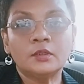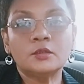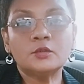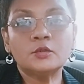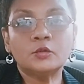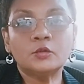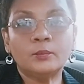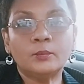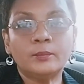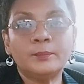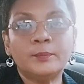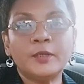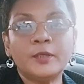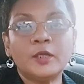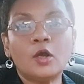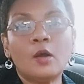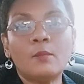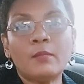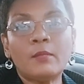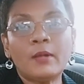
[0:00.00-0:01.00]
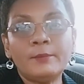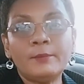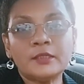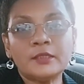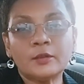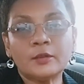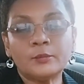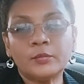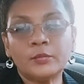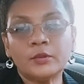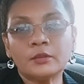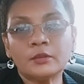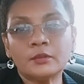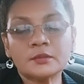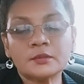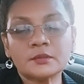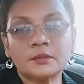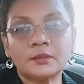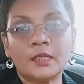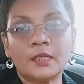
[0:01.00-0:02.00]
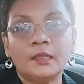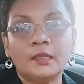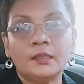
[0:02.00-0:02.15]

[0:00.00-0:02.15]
to become a better person.